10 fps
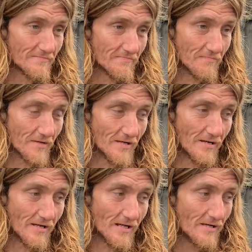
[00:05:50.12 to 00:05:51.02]

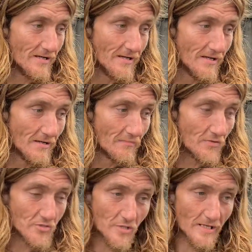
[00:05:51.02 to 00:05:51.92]
But the
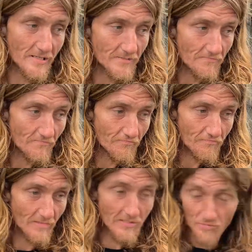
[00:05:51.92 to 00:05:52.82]
tranq
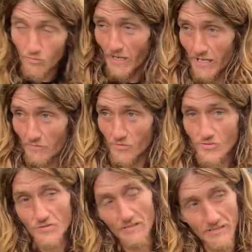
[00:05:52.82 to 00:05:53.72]
is for animals.
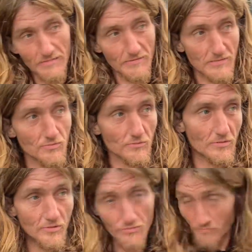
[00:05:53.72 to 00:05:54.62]
Like, that's
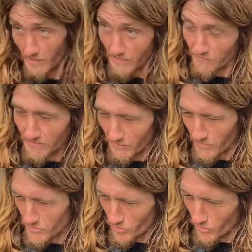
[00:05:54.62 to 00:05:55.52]
I forget what
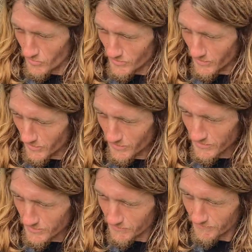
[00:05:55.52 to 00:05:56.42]
it's called.
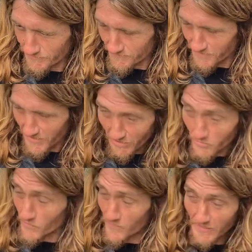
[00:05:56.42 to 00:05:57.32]
I
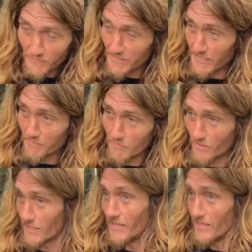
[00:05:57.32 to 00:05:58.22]
always forget the name,
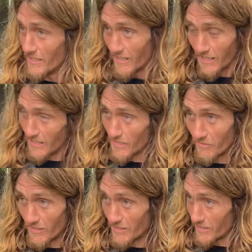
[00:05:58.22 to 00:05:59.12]
but
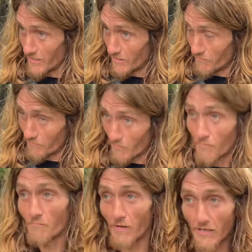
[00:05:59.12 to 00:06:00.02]
anyway,
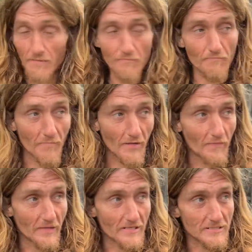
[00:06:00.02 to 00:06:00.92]
my
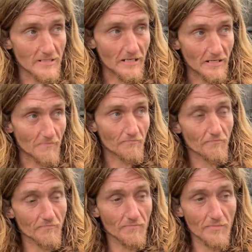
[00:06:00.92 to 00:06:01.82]
thing is that
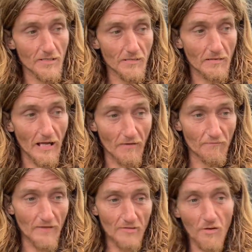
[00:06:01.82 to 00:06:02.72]
how
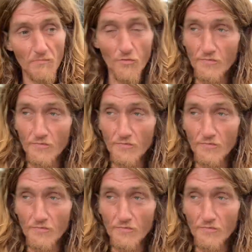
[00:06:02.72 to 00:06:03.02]
fentanyl moved